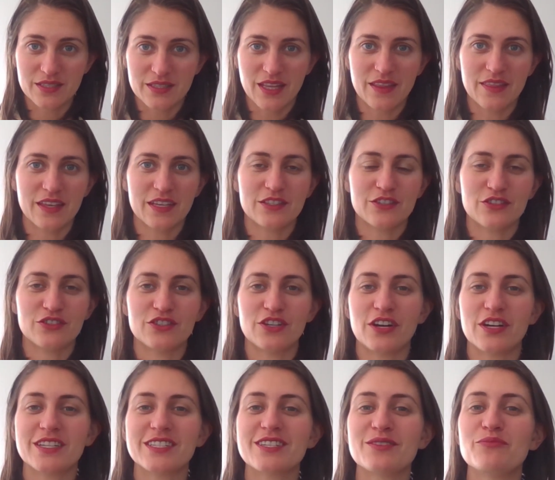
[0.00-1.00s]
that things are
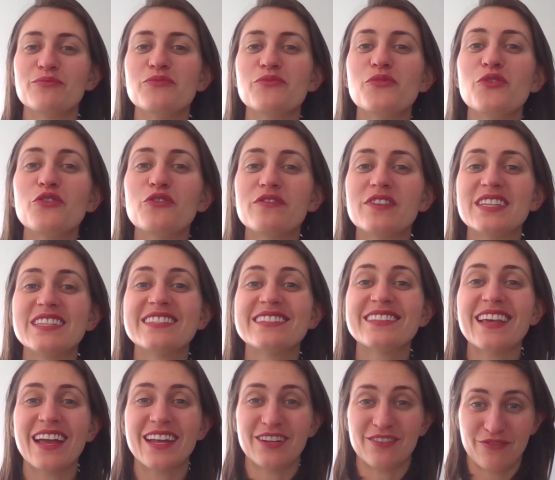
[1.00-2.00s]
starting to move
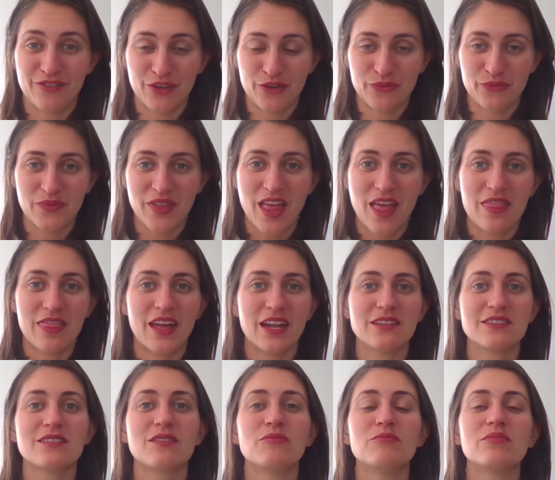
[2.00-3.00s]
inside of you. That is
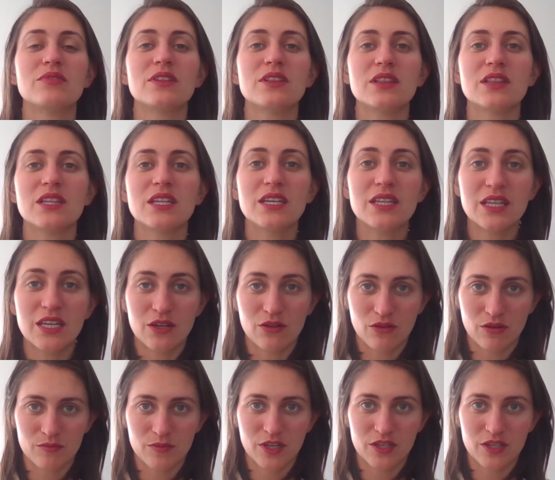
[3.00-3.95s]
completely normal.